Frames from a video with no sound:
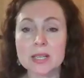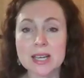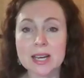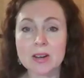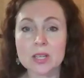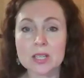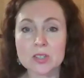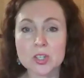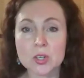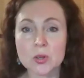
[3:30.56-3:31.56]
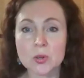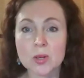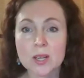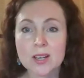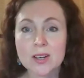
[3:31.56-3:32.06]
down into
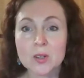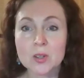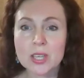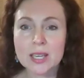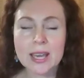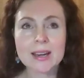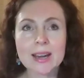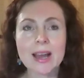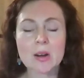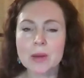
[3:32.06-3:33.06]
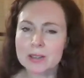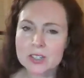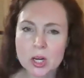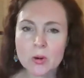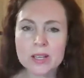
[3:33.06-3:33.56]
looking at how
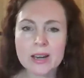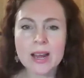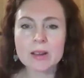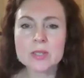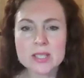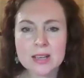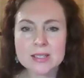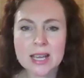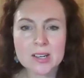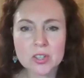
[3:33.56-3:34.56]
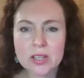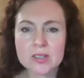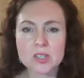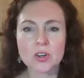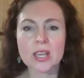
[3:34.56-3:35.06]
melatonin, I would say, is actually a
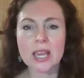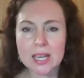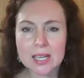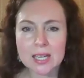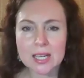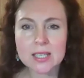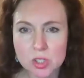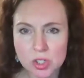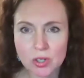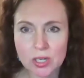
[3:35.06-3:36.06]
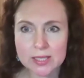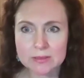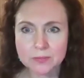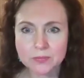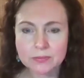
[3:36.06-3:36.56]
circadian nutrient.